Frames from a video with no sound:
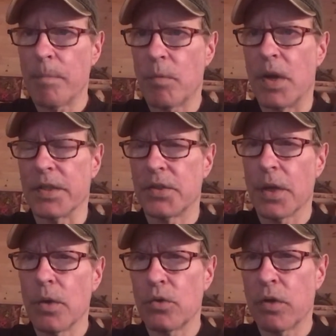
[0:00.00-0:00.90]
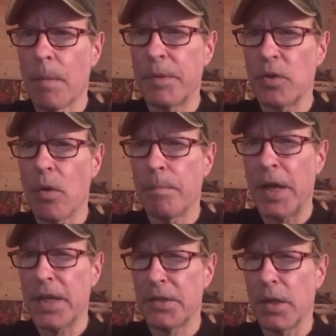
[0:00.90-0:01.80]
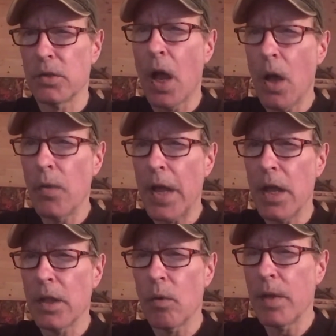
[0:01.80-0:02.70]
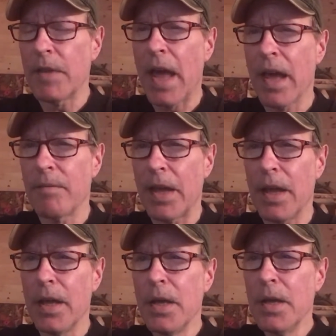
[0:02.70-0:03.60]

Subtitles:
one. So Trump is all pissed. He goes, "Oh, they don't even have any